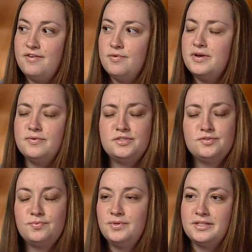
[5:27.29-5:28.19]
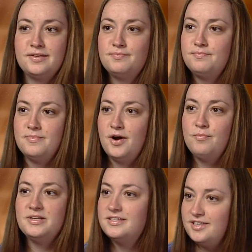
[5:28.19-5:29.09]
Everybody was just really
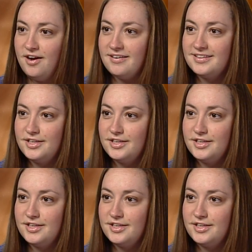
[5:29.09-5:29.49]
open to talk.